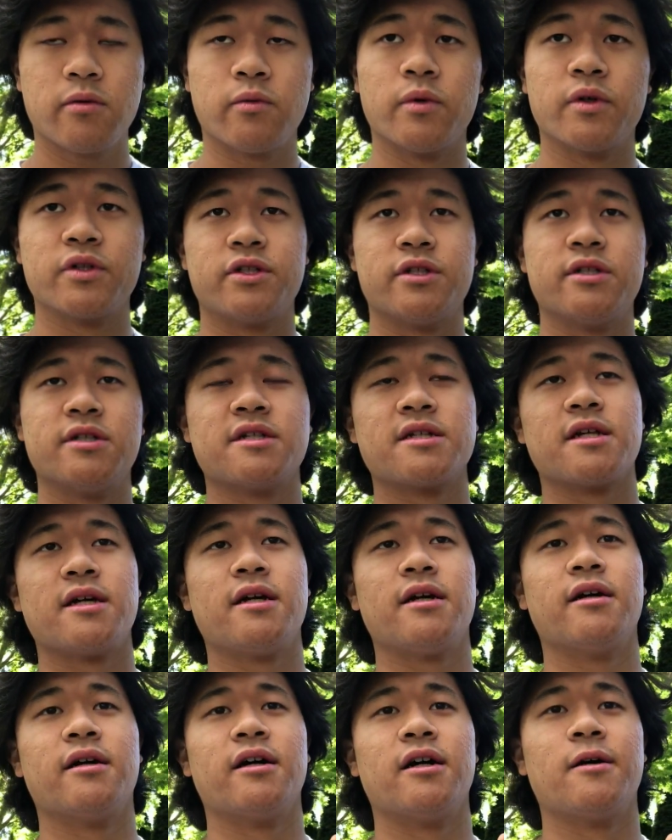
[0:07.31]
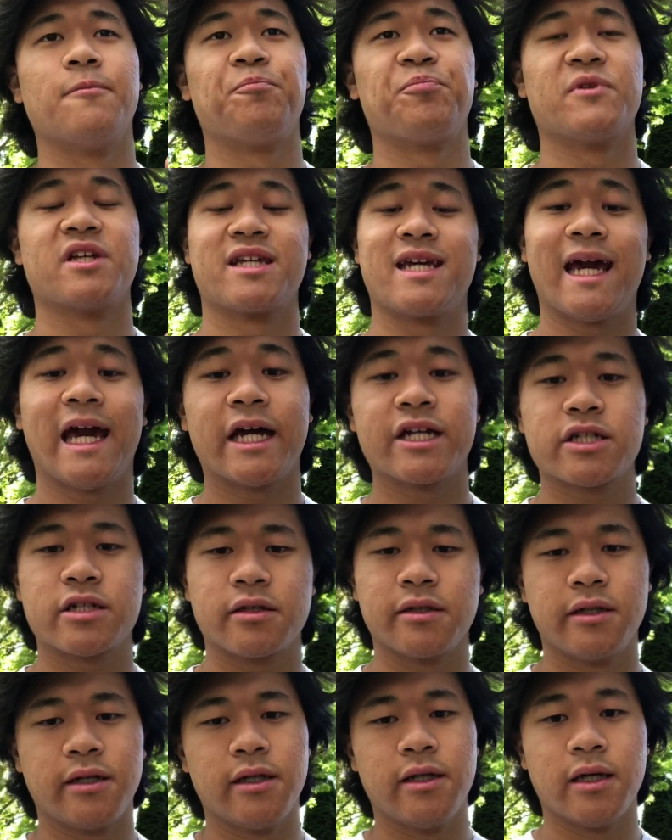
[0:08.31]
which is a catch,
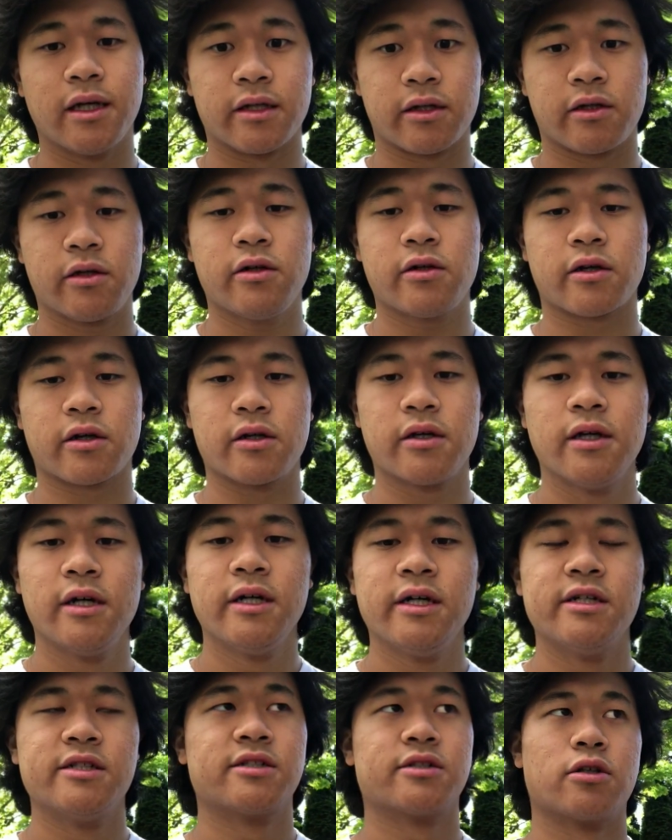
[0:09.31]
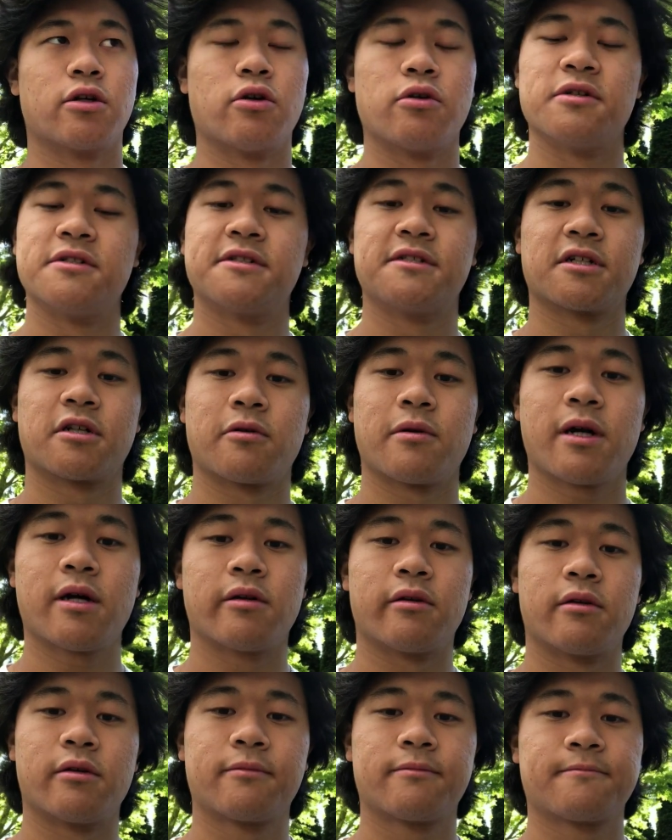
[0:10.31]
clean, and cook. So stick around.